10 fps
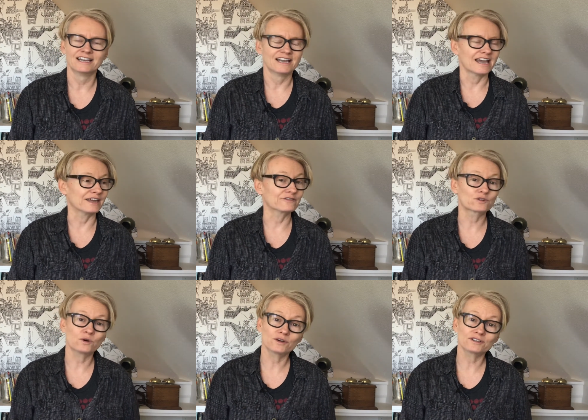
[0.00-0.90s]
and of
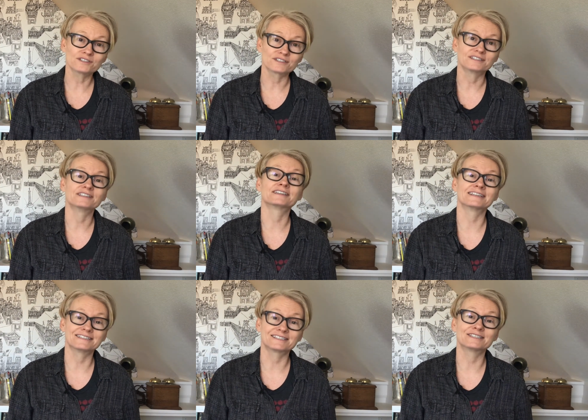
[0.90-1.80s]
course, you
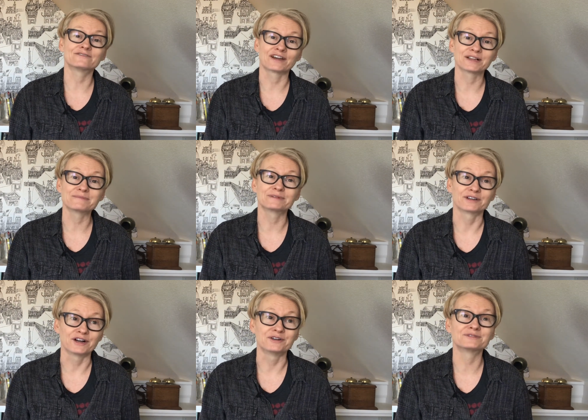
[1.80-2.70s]
get to develop your
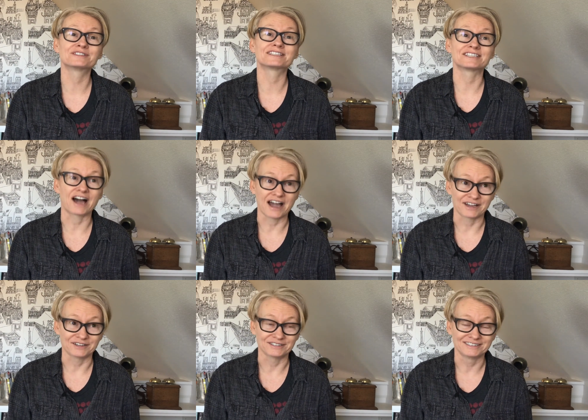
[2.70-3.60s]
own
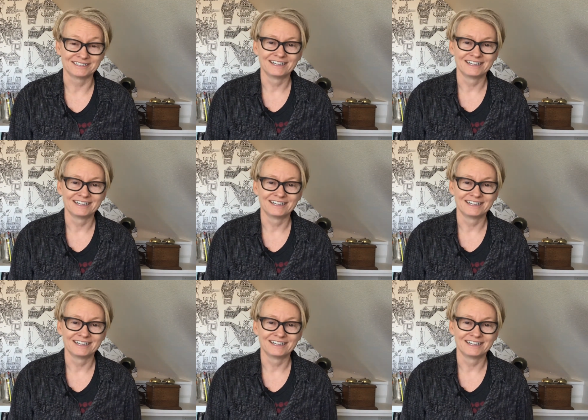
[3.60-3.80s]
style.